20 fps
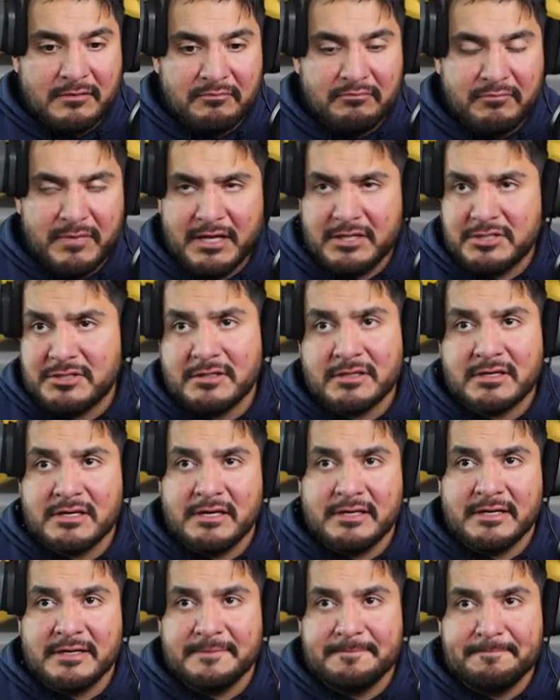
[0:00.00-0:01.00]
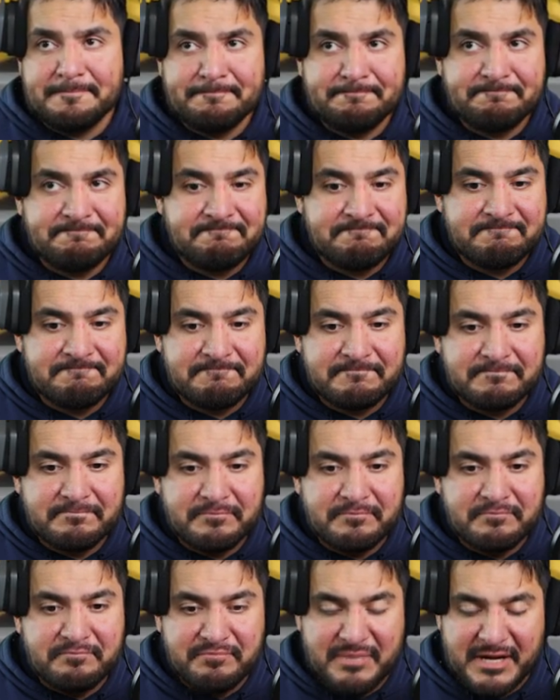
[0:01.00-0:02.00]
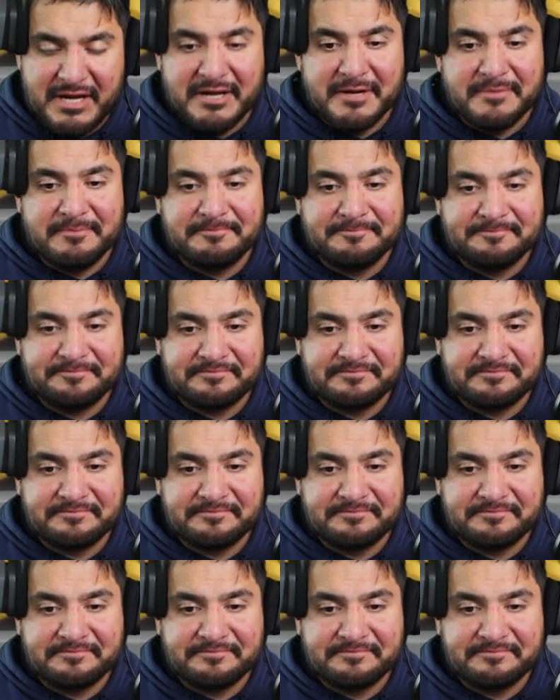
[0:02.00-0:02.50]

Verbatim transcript: Make sure to cut it. Bam.